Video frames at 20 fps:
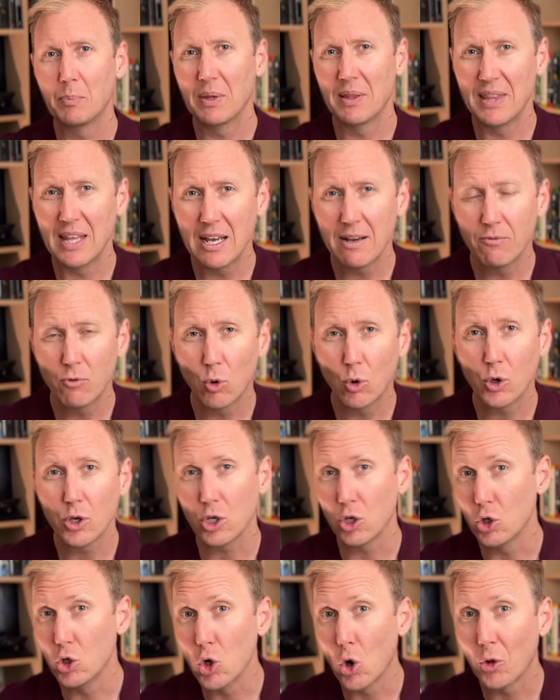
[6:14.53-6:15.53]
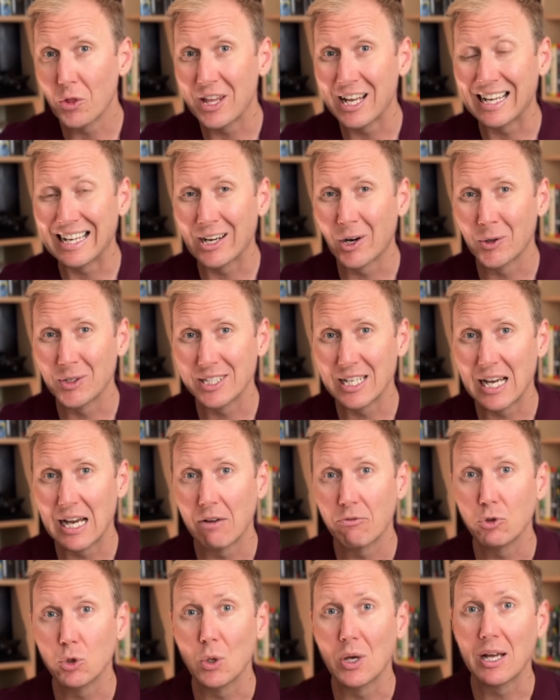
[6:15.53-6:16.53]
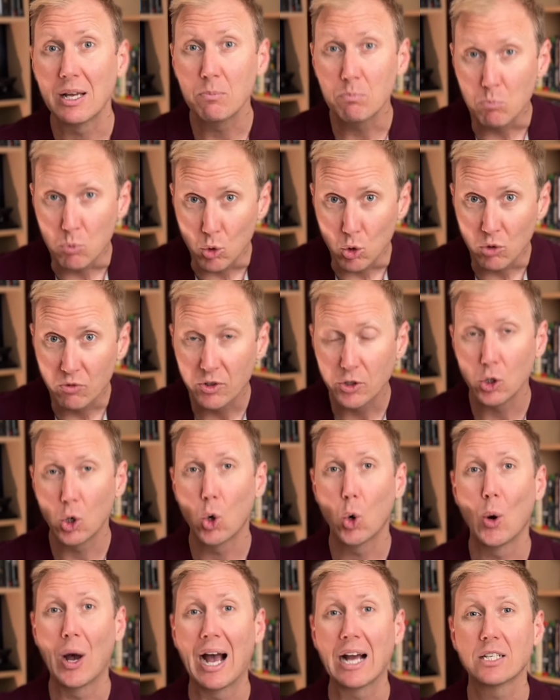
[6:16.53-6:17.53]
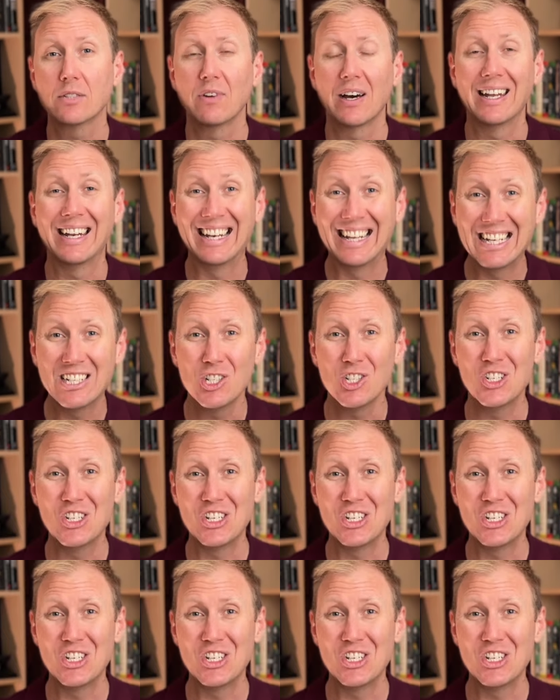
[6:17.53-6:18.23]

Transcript: Therefore, you're not then going to have to move it or activate it unless you're